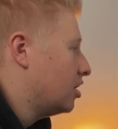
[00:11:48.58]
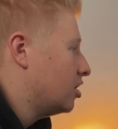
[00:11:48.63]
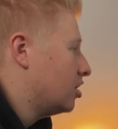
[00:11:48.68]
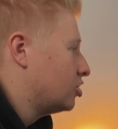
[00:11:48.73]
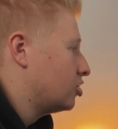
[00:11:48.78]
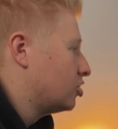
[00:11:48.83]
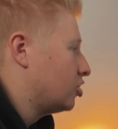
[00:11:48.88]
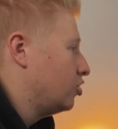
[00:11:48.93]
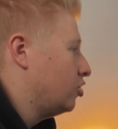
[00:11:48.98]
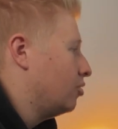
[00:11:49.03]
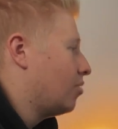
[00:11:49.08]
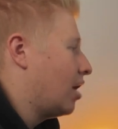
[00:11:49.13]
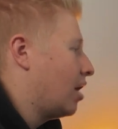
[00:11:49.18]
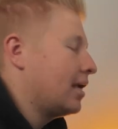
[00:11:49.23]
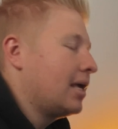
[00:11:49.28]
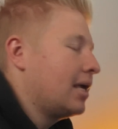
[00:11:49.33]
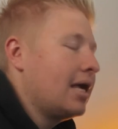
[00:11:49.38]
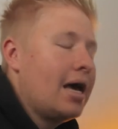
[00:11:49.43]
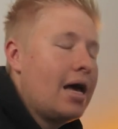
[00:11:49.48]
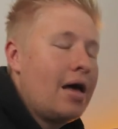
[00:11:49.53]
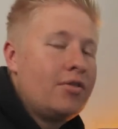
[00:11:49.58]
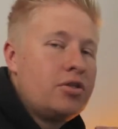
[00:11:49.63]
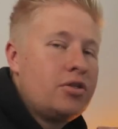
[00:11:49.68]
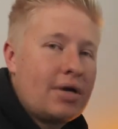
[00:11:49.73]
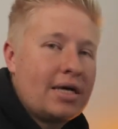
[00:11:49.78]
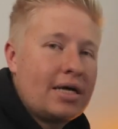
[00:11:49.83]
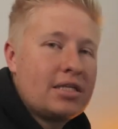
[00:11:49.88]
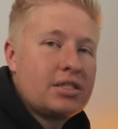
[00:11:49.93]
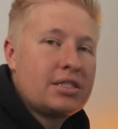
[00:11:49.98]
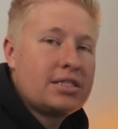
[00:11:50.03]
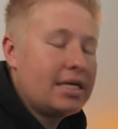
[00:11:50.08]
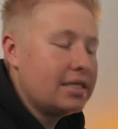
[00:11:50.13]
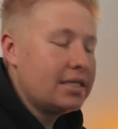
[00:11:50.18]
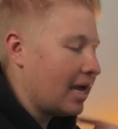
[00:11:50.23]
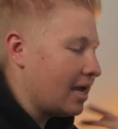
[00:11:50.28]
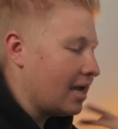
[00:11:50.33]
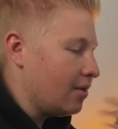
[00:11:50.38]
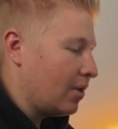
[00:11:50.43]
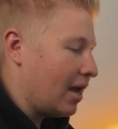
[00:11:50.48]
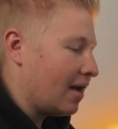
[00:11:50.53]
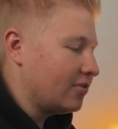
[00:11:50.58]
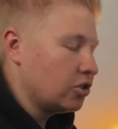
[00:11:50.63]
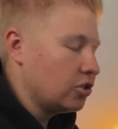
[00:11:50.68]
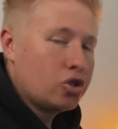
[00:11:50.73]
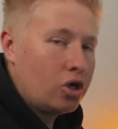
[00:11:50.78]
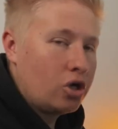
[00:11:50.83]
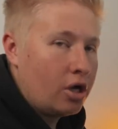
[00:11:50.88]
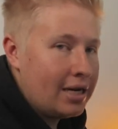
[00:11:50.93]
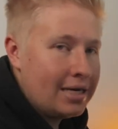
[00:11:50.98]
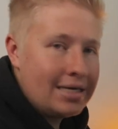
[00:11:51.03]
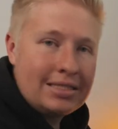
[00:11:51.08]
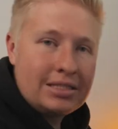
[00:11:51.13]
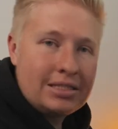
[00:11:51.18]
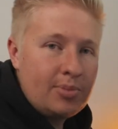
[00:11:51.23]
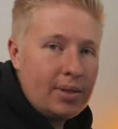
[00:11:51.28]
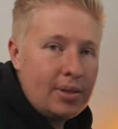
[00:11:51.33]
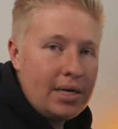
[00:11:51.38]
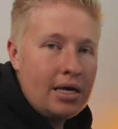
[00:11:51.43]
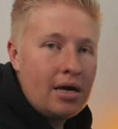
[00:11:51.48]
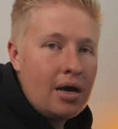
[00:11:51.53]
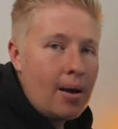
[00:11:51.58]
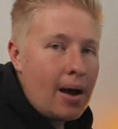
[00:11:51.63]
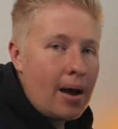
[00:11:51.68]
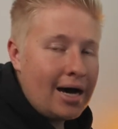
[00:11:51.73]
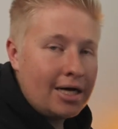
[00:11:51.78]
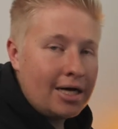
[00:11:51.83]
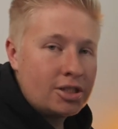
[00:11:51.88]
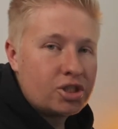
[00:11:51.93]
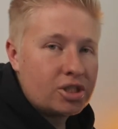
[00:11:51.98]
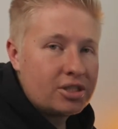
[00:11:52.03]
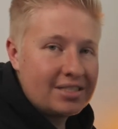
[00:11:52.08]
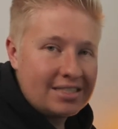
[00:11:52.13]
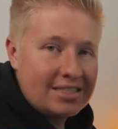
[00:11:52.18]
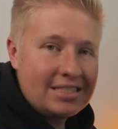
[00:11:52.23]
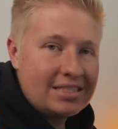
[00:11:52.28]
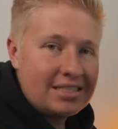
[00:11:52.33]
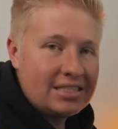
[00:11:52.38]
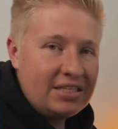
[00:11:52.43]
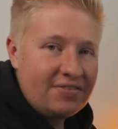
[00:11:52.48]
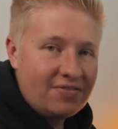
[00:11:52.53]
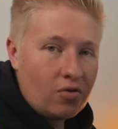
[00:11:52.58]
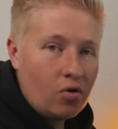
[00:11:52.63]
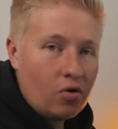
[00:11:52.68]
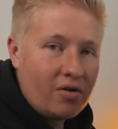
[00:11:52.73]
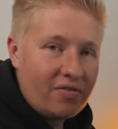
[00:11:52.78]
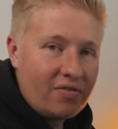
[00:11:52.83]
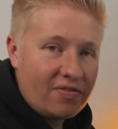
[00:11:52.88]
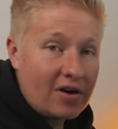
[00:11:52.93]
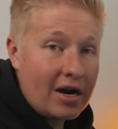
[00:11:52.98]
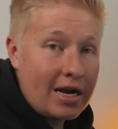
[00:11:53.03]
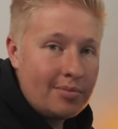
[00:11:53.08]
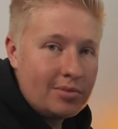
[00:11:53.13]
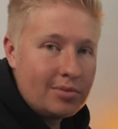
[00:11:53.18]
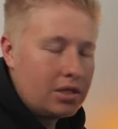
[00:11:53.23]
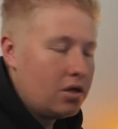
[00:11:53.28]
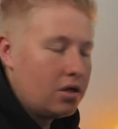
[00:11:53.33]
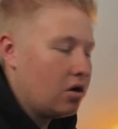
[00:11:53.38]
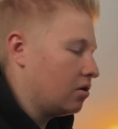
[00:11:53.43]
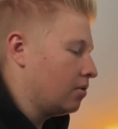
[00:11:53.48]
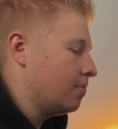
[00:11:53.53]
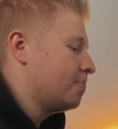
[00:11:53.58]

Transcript: So you might get a director says, hey, we have a shot, it needs to be 164 frames long.